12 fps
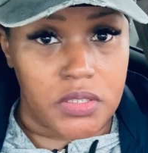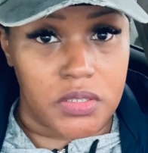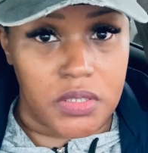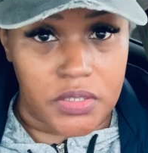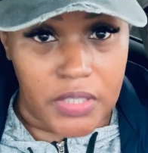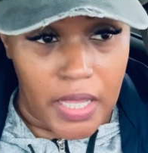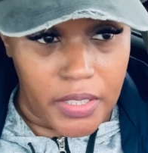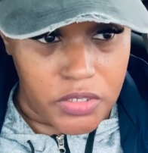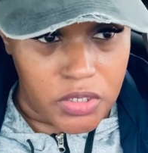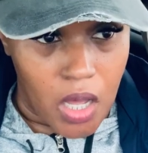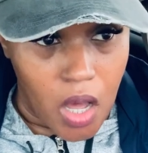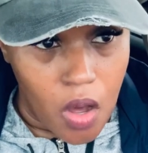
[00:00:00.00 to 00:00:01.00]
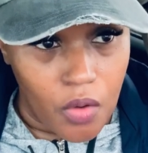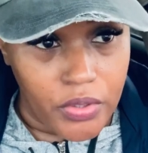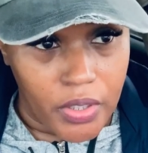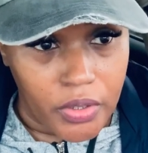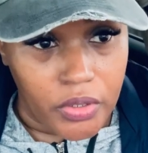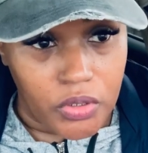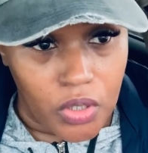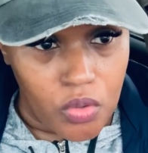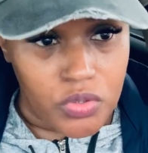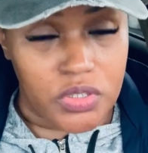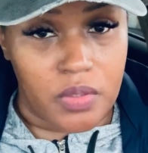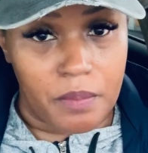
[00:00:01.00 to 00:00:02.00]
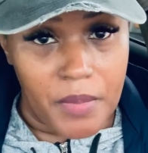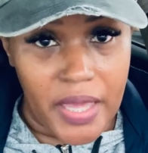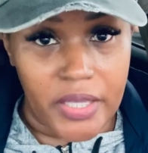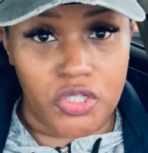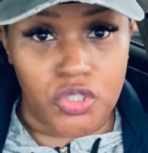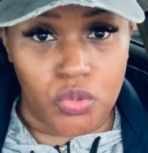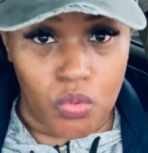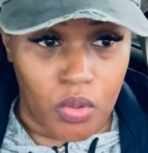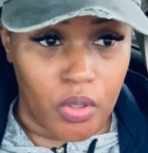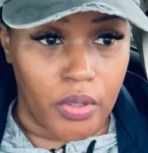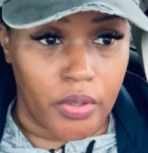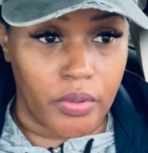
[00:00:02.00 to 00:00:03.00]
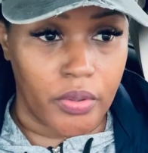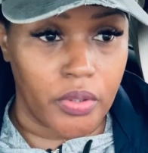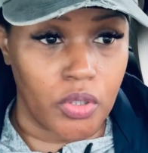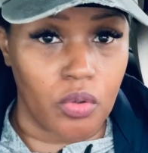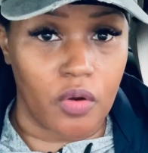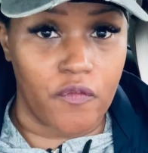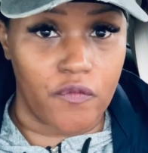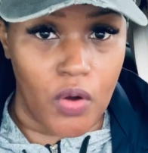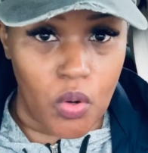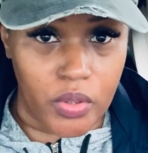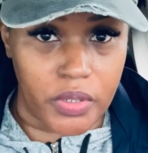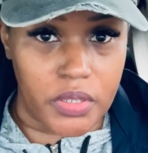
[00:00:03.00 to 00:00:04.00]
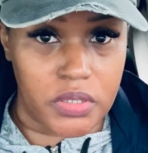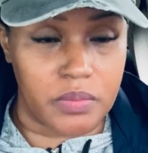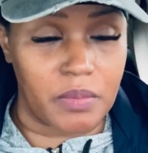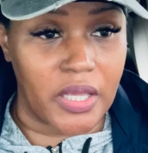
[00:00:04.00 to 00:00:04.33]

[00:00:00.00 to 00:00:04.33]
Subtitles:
This is a challenge to all young adults to make sure you are focused.